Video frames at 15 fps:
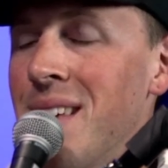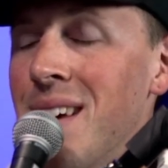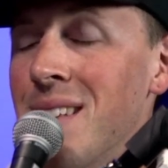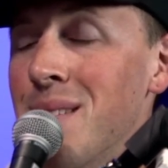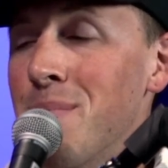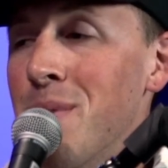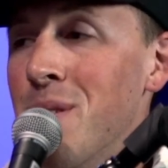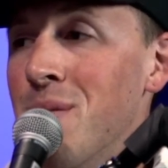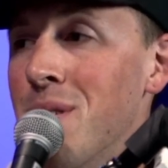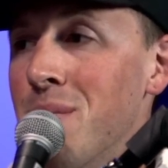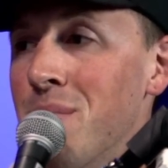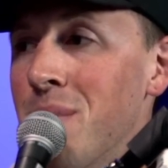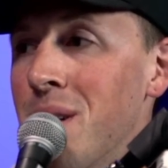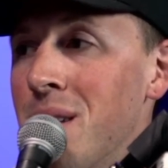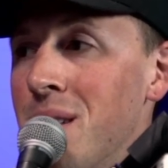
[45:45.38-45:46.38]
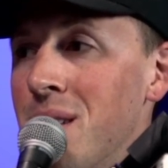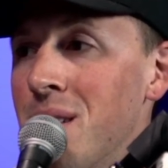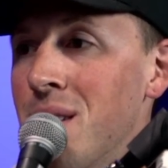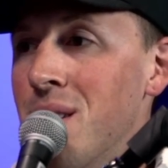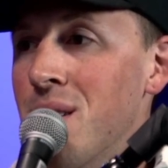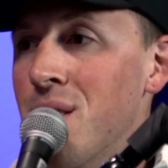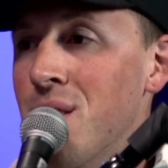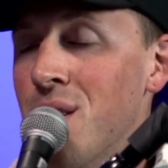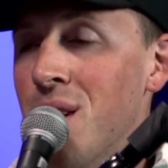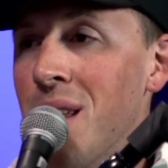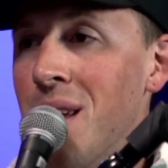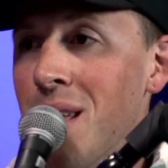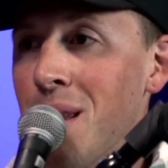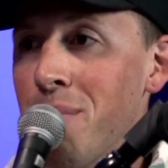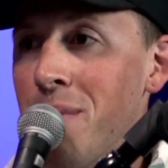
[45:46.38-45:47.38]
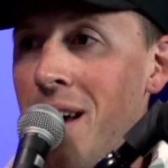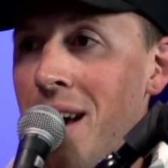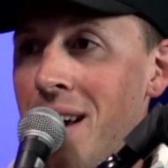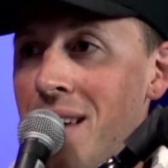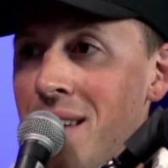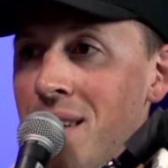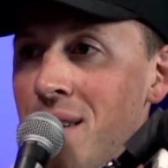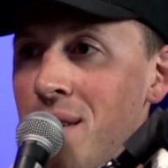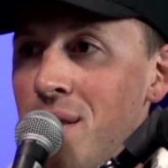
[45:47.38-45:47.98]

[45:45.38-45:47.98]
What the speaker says: That's a big one, but you're going to get it back.